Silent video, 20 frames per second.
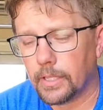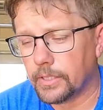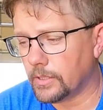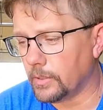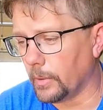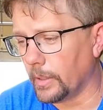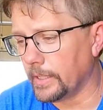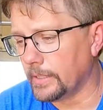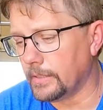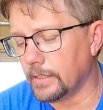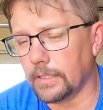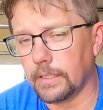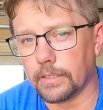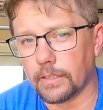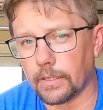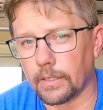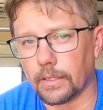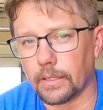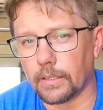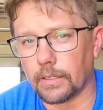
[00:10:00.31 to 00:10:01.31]
so it's
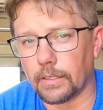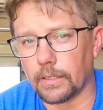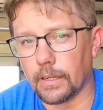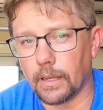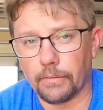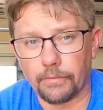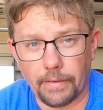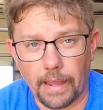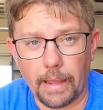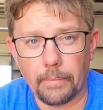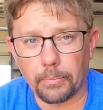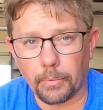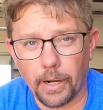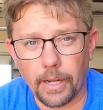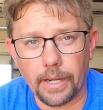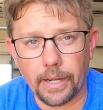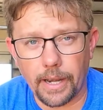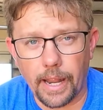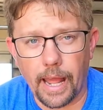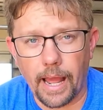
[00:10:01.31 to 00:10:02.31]
either
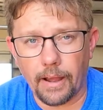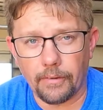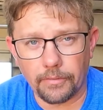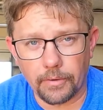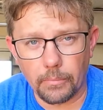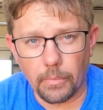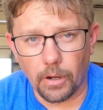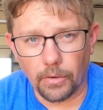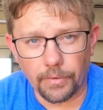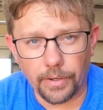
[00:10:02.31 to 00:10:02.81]
evaporated out from